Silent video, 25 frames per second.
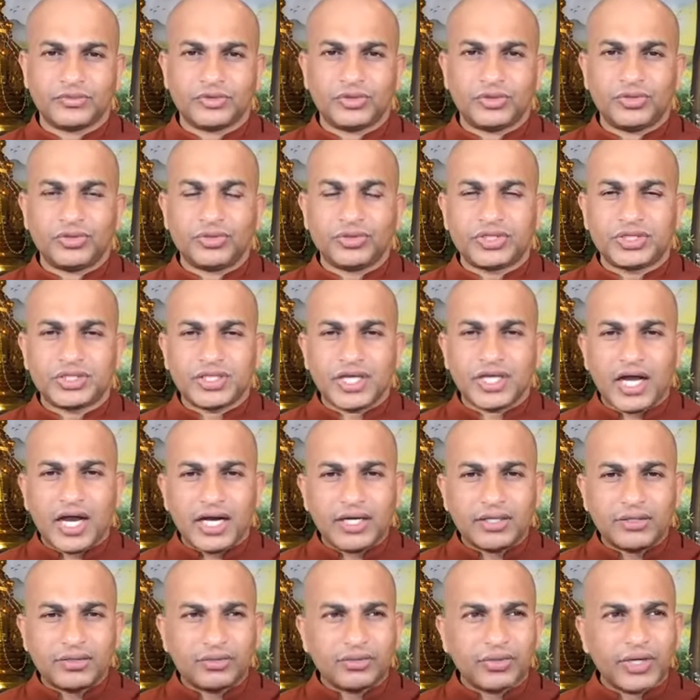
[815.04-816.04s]
You
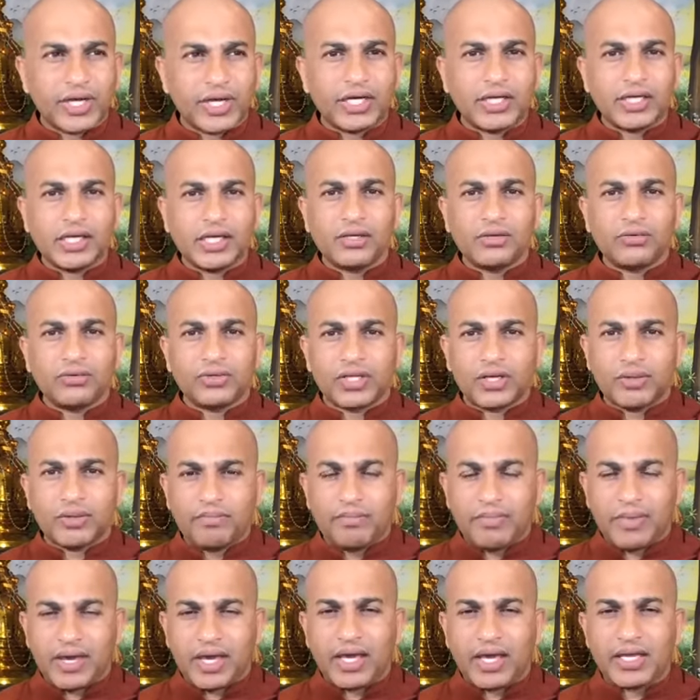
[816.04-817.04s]
start to get into the
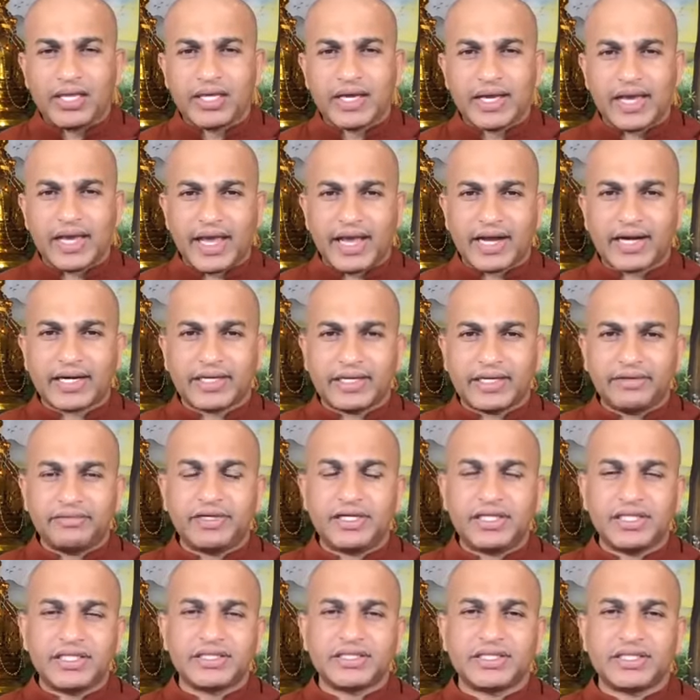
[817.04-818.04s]
major
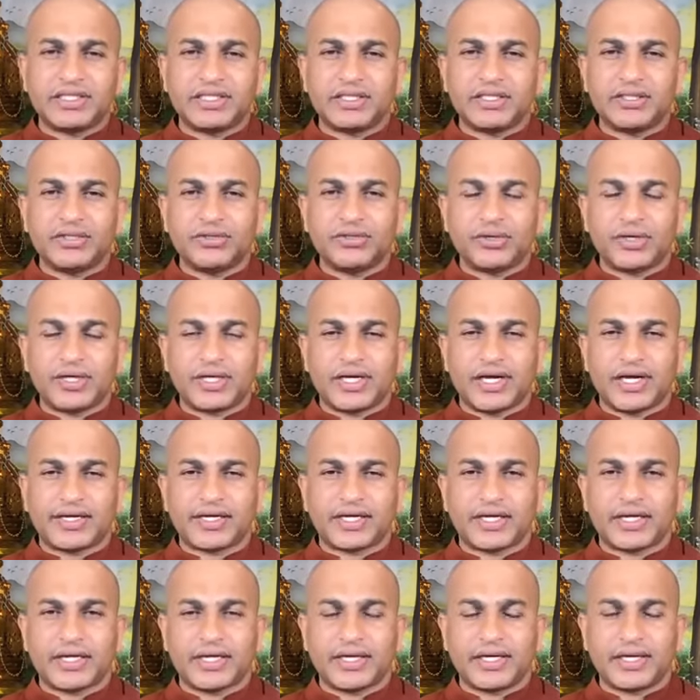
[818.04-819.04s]
activities in your
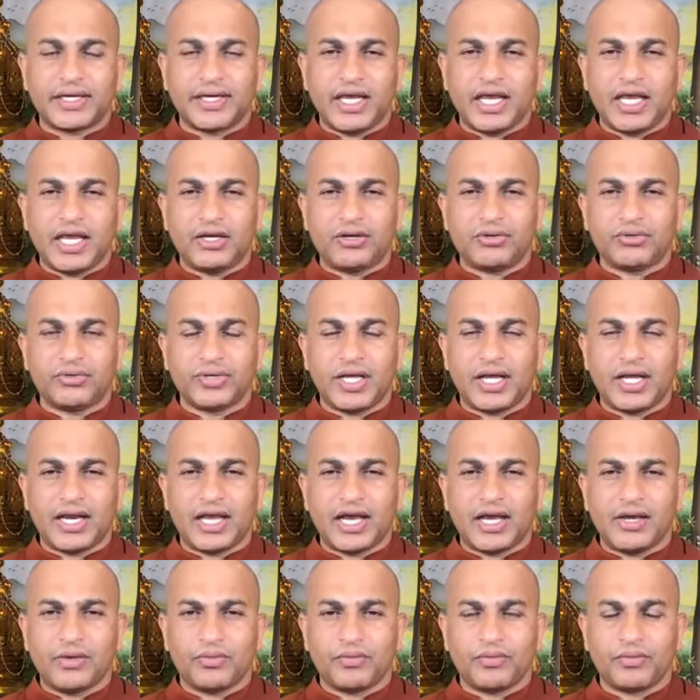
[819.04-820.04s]
day-to-day
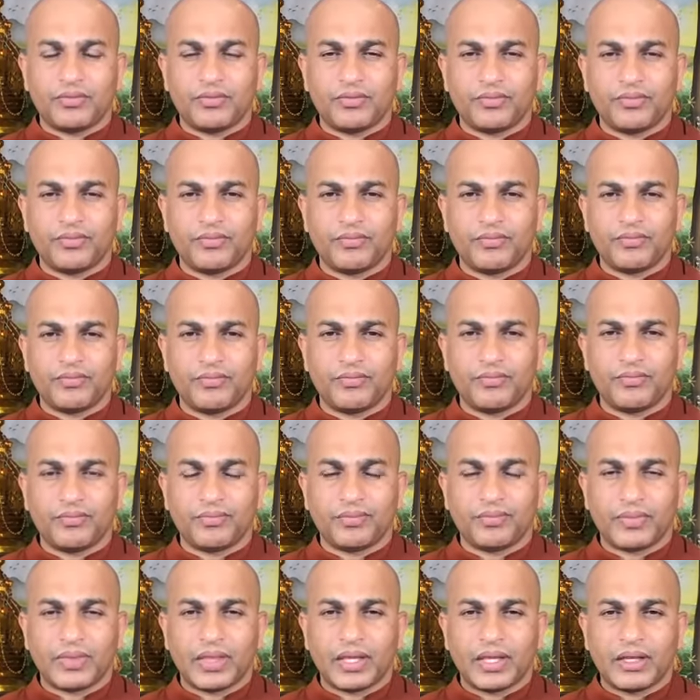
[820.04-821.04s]
life.
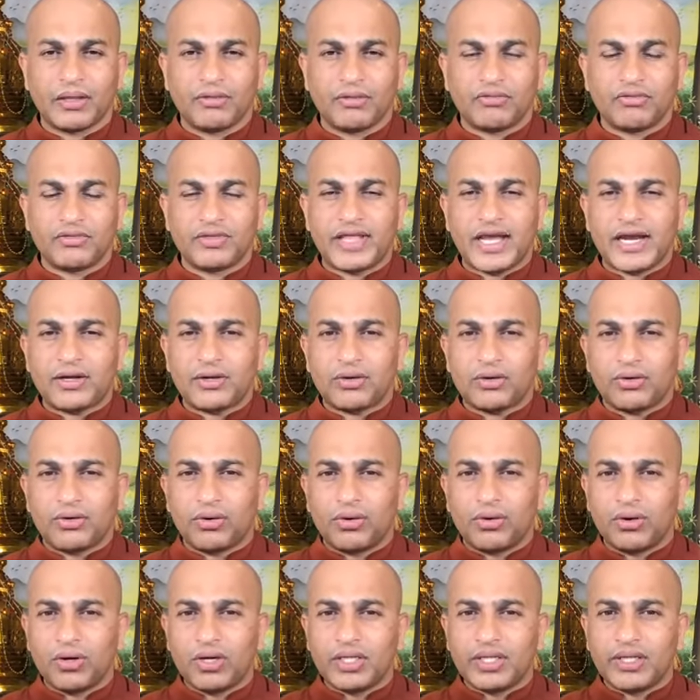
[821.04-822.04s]
That
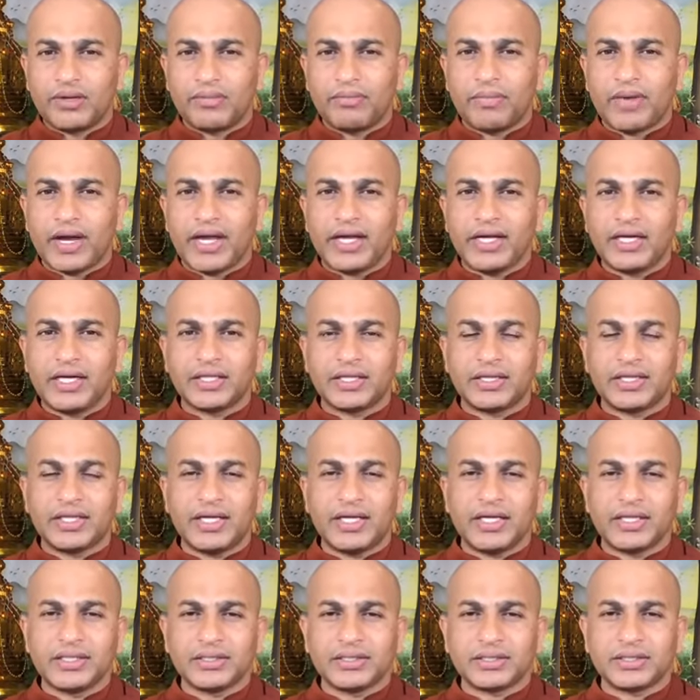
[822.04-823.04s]
all the minor
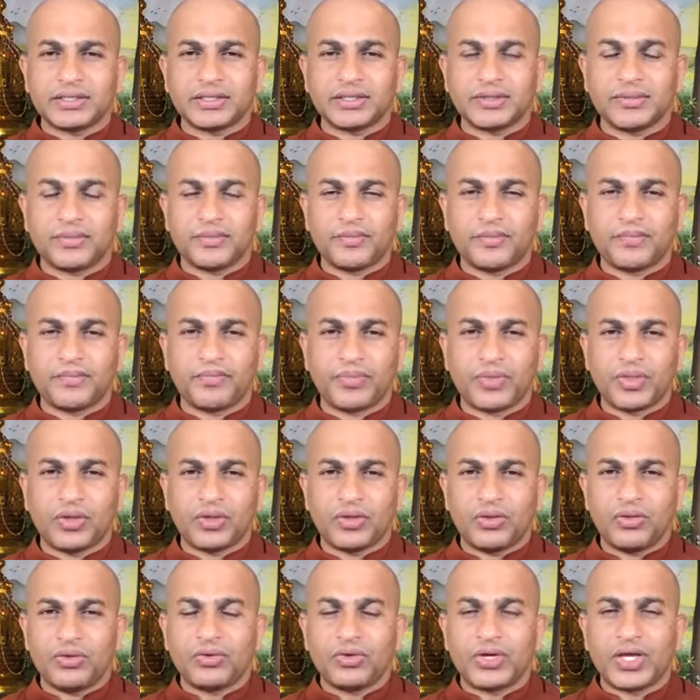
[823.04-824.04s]
things,
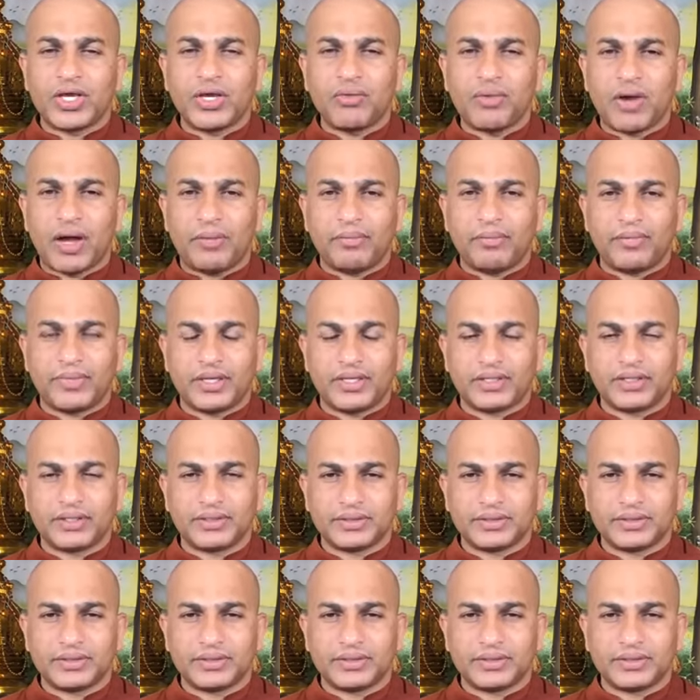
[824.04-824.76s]
you give up.